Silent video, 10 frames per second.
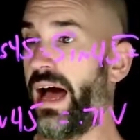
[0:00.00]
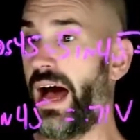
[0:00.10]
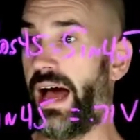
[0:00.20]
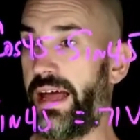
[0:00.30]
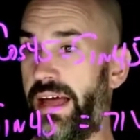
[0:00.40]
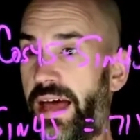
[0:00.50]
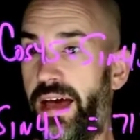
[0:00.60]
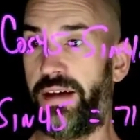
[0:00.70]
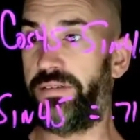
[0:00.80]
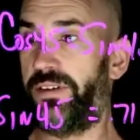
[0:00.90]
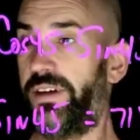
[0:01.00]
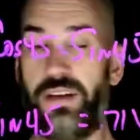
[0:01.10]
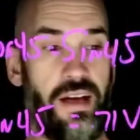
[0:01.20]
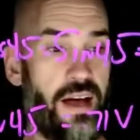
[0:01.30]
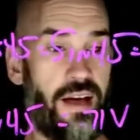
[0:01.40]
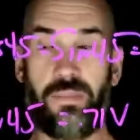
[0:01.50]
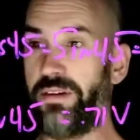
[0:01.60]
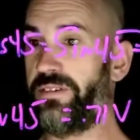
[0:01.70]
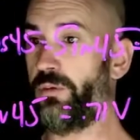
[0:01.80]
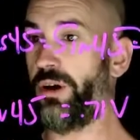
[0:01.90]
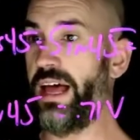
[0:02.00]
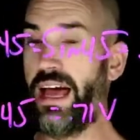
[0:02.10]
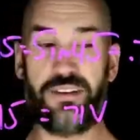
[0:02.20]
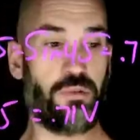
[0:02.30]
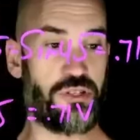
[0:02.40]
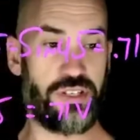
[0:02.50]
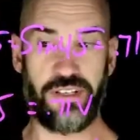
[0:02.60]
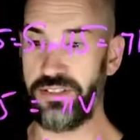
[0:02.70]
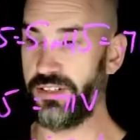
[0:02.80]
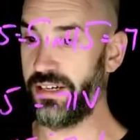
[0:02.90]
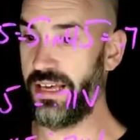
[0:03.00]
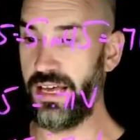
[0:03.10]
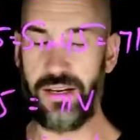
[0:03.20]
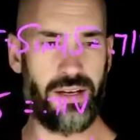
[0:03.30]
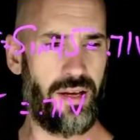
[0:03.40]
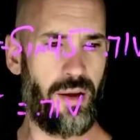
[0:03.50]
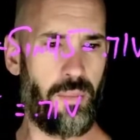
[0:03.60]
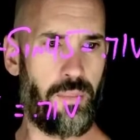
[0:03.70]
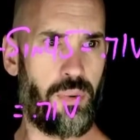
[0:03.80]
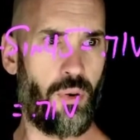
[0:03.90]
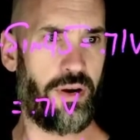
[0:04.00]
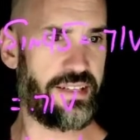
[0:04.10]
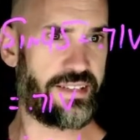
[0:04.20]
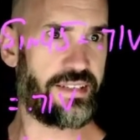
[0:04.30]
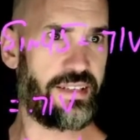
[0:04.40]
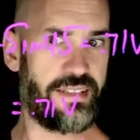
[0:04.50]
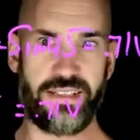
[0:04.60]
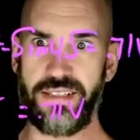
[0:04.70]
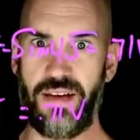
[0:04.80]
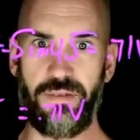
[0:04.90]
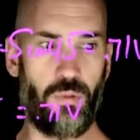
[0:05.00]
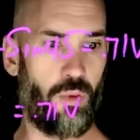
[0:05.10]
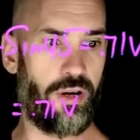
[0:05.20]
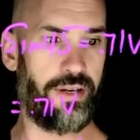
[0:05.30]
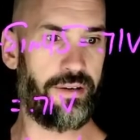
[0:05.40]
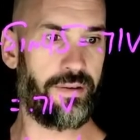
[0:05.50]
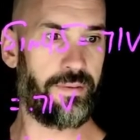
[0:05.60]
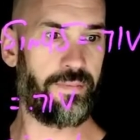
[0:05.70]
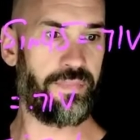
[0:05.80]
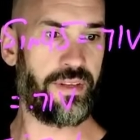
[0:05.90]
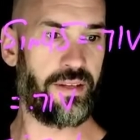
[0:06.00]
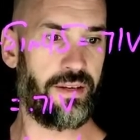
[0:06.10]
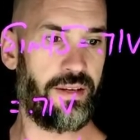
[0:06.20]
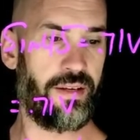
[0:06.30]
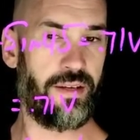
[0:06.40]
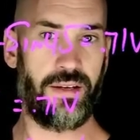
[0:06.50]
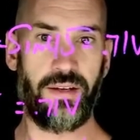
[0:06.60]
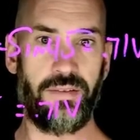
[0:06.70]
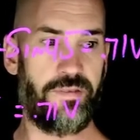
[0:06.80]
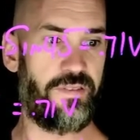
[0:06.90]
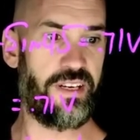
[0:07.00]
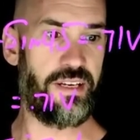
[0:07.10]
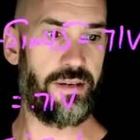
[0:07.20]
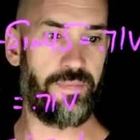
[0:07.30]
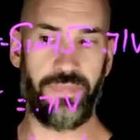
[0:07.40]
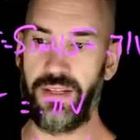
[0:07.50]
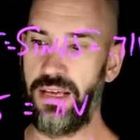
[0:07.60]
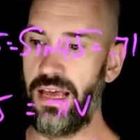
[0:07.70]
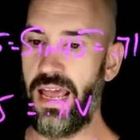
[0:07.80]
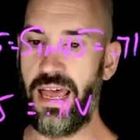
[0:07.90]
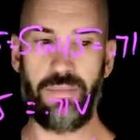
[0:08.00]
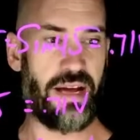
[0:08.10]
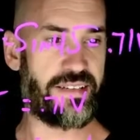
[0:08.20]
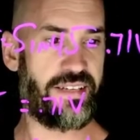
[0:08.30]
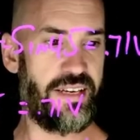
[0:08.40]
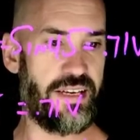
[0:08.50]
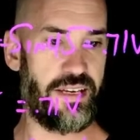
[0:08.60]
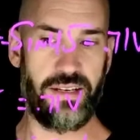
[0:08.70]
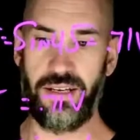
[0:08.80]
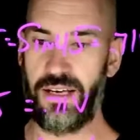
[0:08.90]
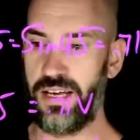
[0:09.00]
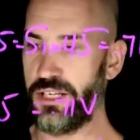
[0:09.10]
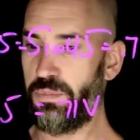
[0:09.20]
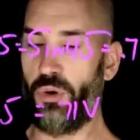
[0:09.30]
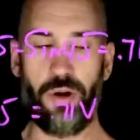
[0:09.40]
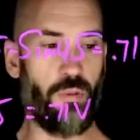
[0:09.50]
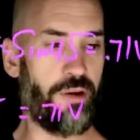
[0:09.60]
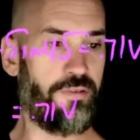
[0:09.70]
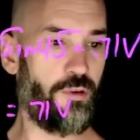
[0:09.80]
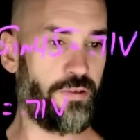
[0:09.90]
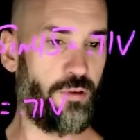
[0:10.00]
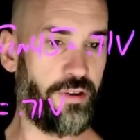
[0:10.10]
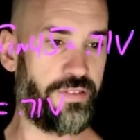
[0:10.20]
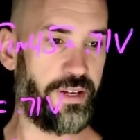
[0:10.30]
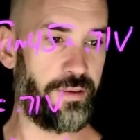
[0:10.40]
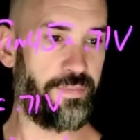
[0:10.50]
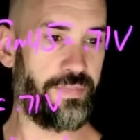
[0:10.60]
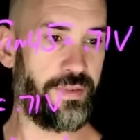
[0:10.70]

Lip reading: I have my v1x, which is, again, 0.71 v, and my t is 0.144 v,